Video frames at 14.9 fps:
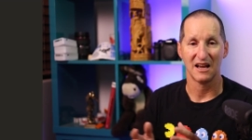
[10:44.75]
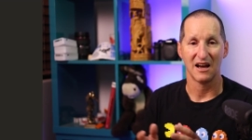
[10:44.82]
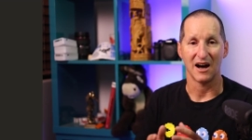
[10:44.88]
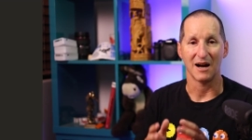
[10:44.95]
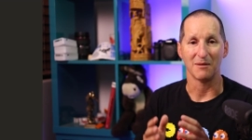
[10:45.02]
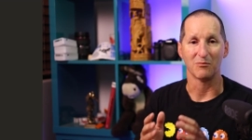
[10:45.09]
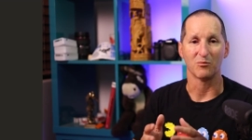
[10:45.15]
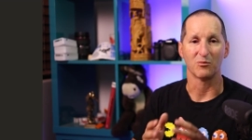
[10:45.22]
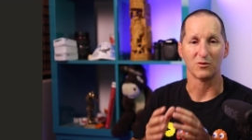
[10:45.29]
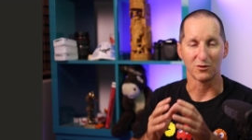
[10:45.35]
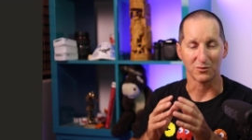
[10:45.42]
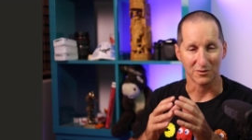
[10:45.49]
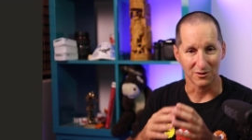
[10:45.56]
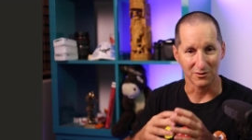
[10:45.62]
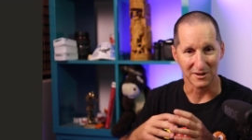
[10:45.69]
I'm lo-
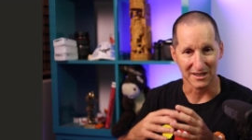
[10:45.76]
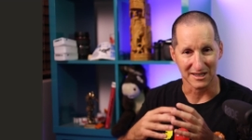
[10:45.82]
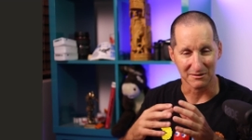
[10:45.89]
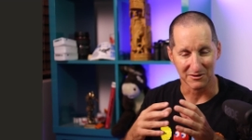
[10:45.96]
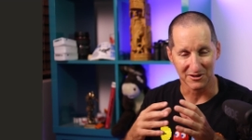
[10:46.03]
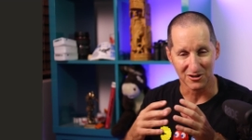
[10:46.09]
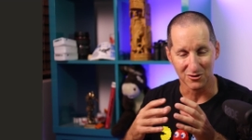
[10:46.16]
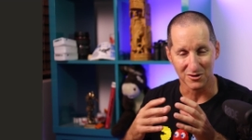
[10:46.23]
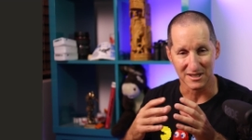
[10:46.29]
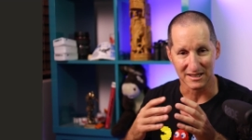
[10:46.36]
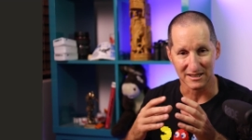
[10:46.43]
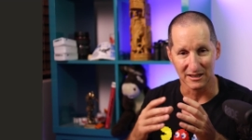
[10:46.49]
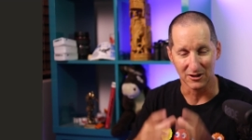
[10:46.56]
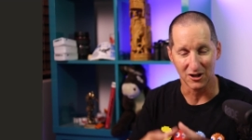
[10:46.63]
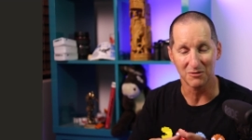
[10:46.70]
looking at choosing
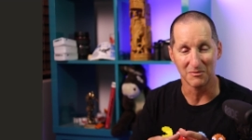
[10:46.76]
to lock